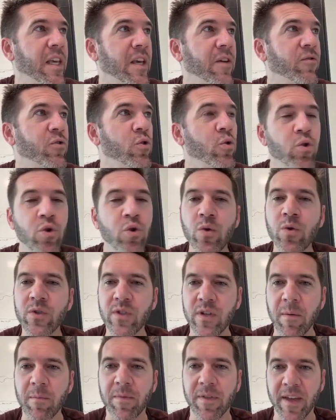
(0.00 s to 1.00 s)
if you do
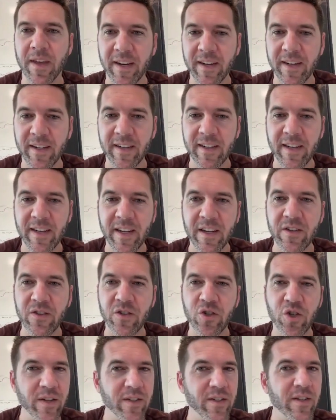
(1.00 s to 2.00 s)
something,
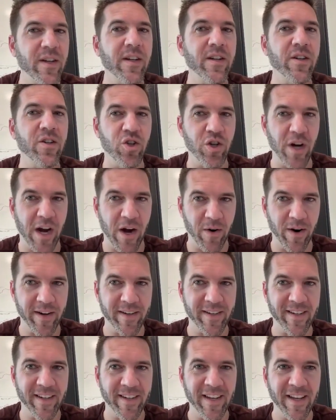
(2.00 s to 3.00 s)
just share
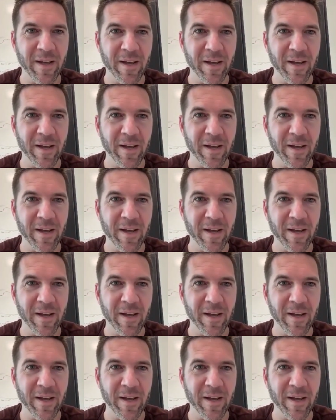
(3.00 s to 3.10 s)
it.